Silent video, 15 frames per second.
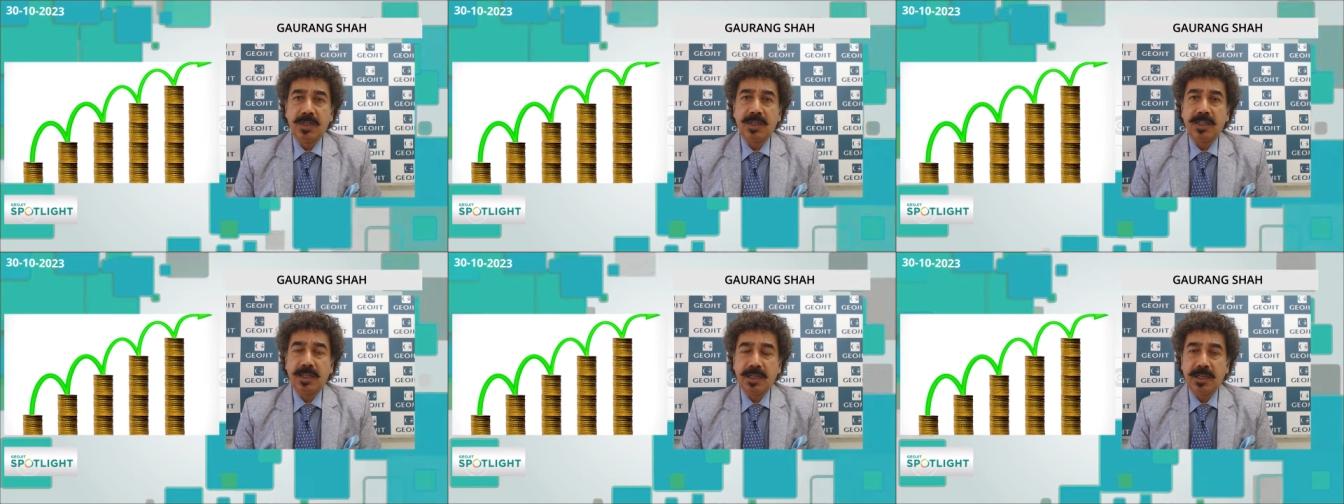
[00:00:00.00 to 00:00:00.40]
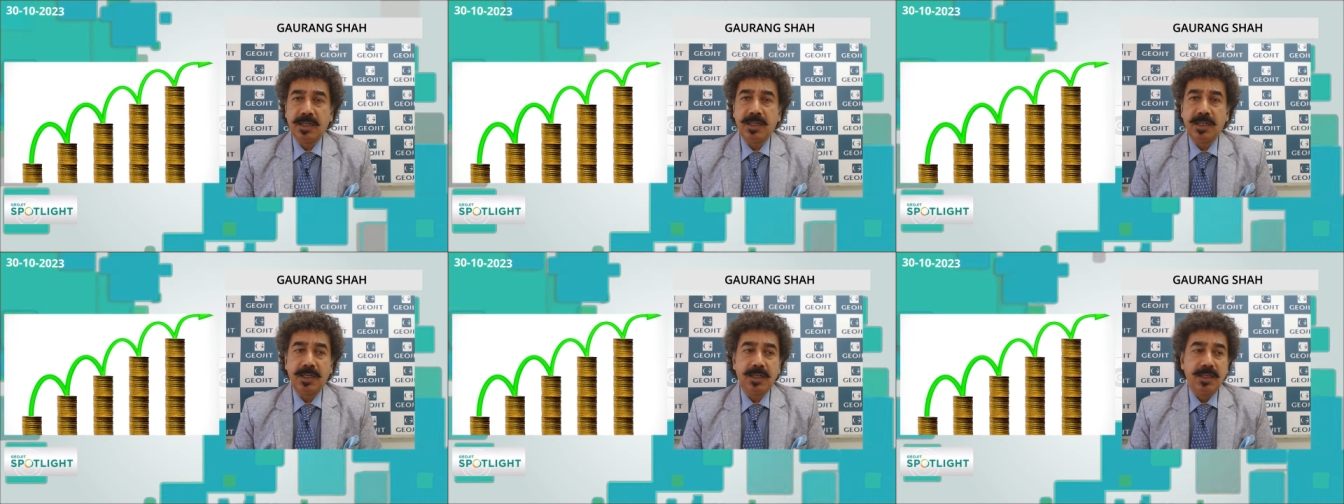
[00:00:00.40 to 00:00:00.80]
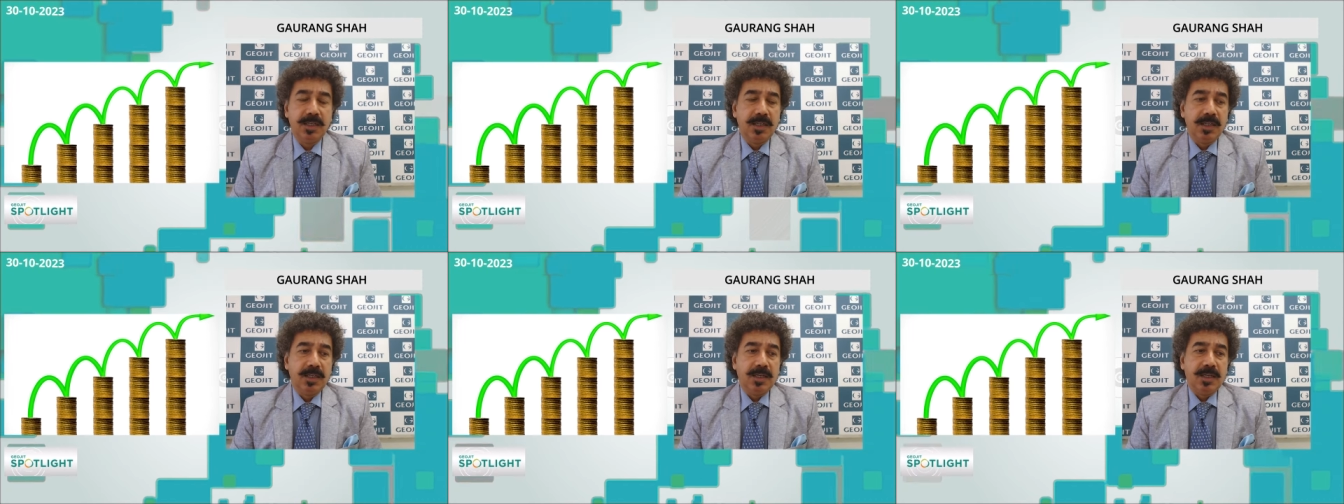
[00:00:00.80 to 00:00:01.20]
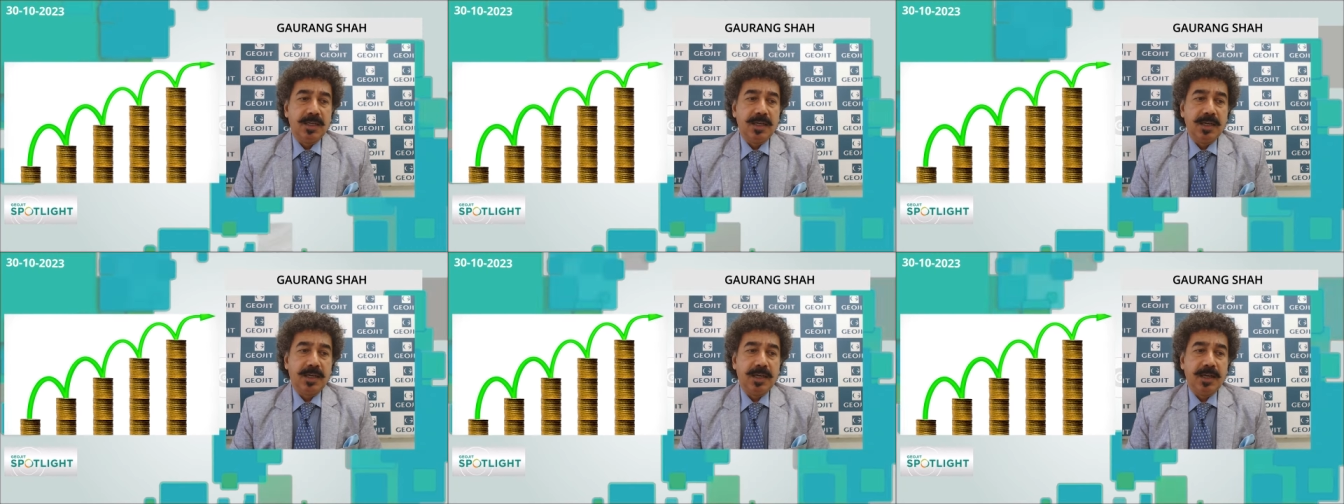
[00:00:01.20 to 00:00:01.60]
300
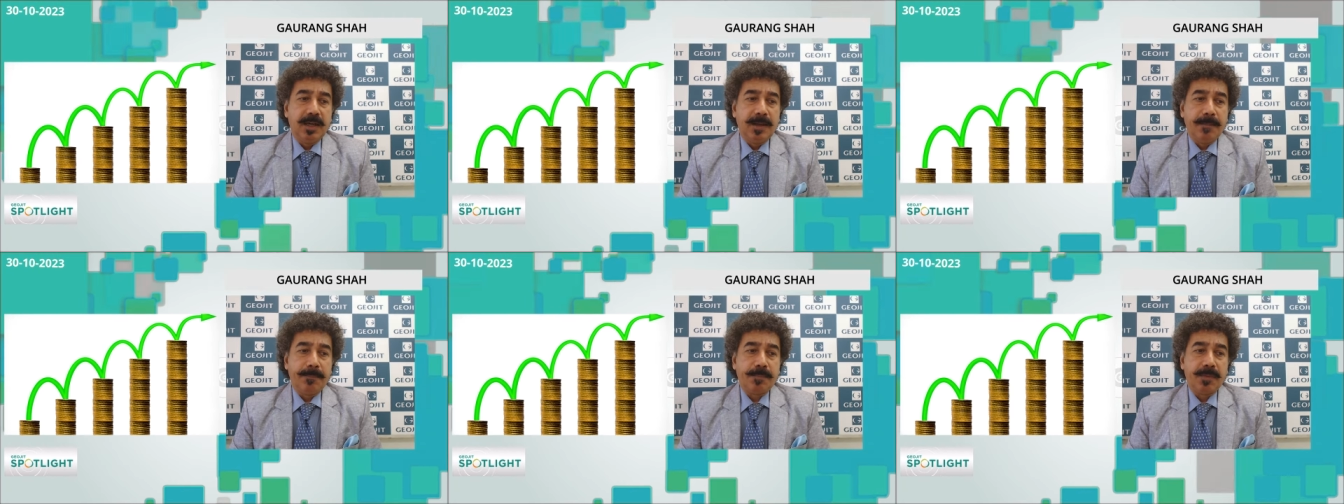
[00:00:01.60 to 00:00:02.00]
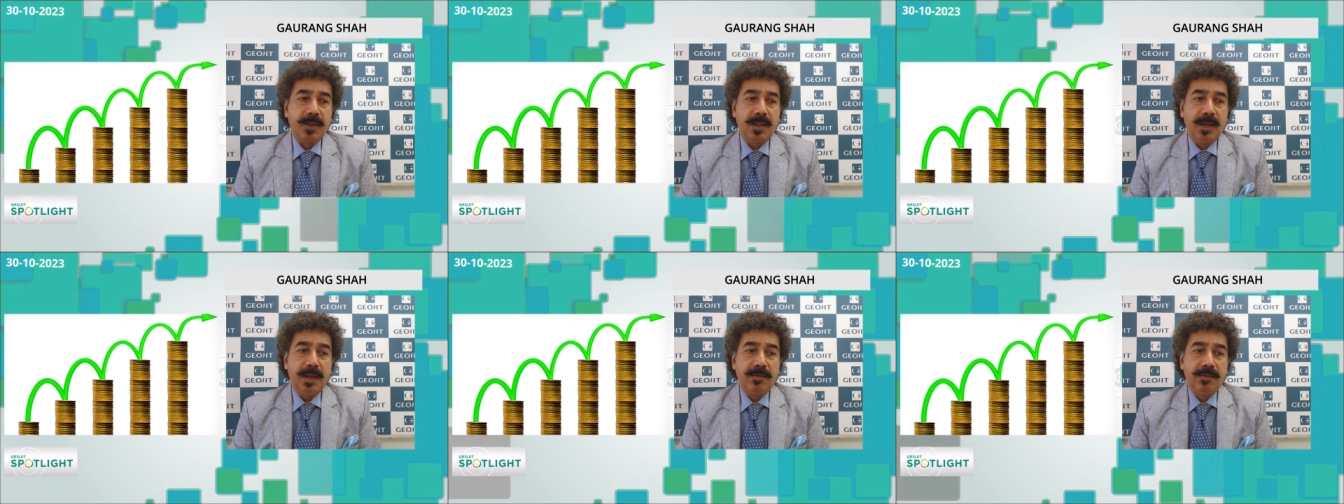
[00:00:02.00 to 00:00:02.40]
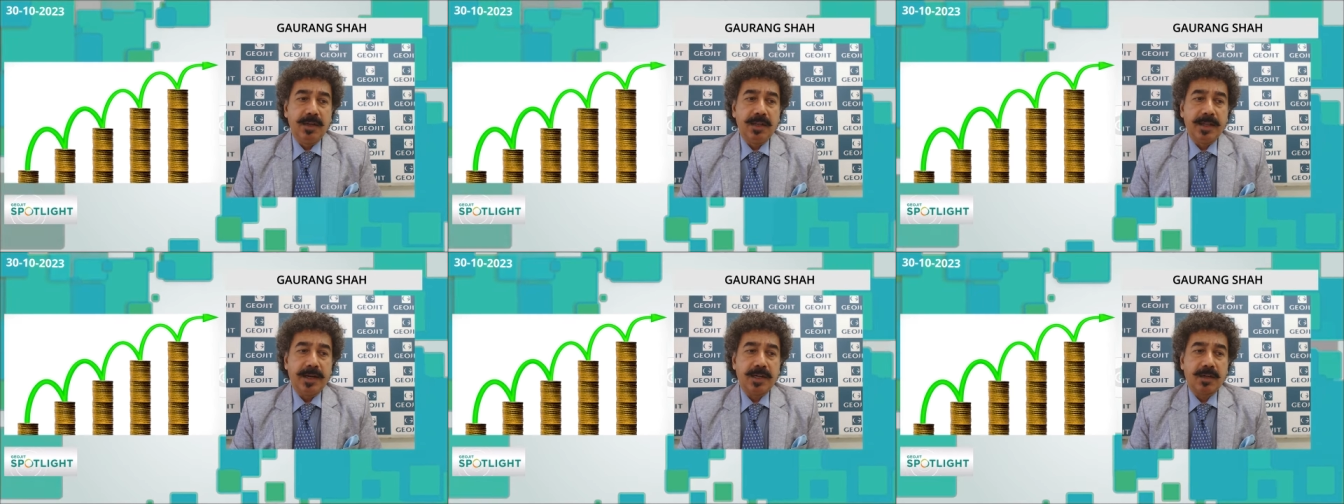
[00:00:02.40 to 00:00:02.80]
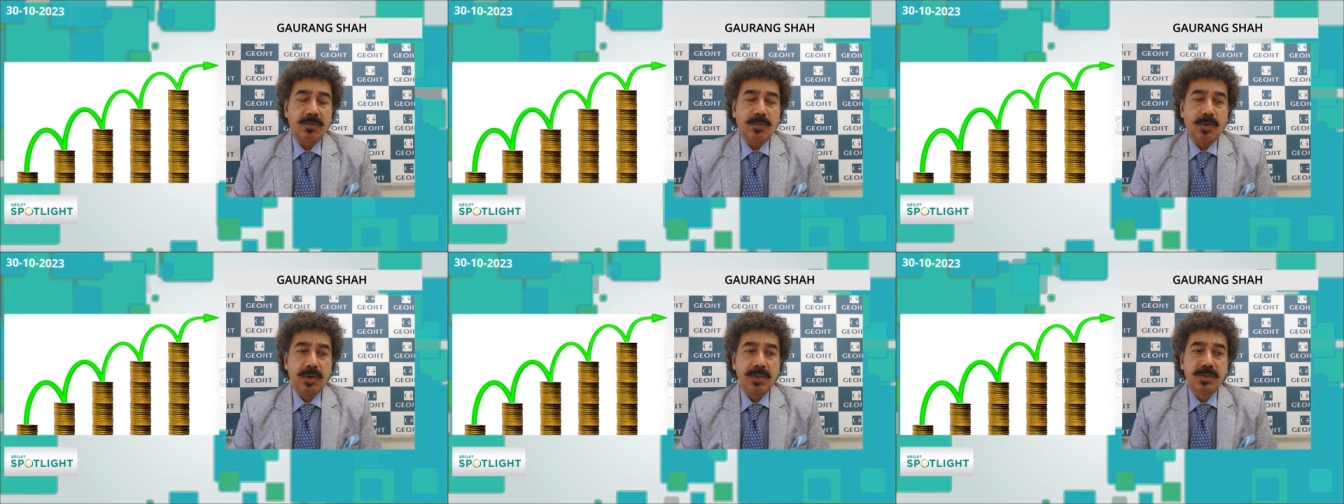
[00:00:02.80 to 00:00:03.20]
level that
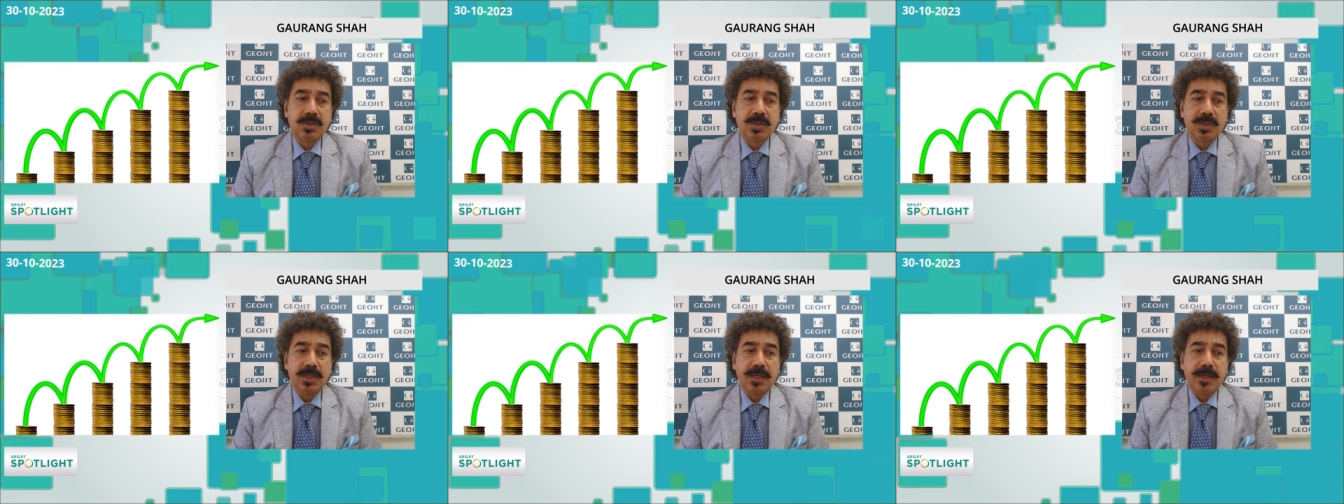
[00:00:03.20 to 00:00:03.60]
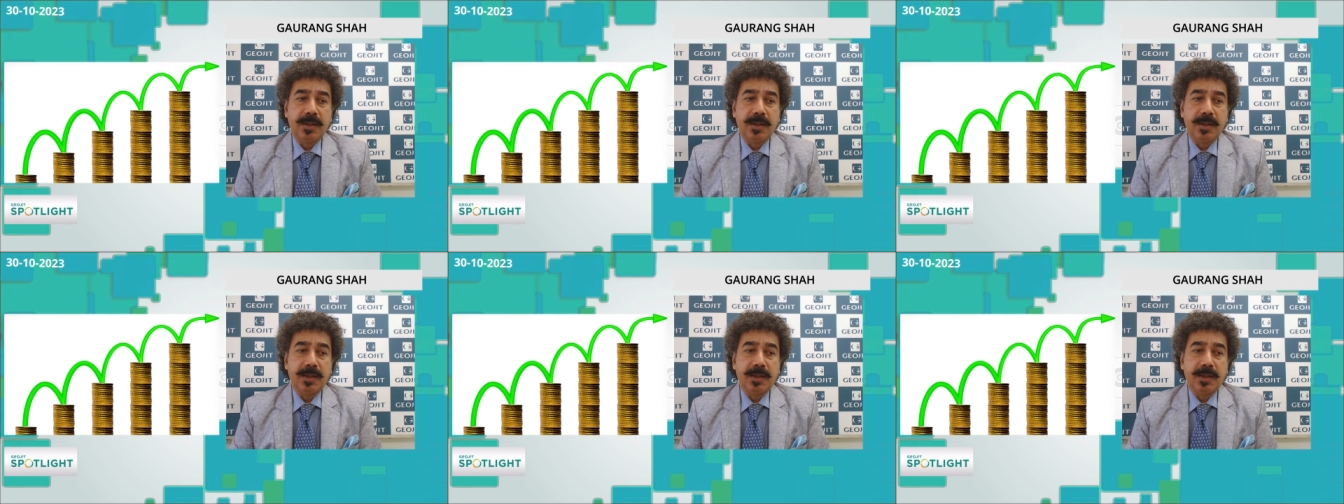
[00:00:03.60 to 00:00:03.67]
was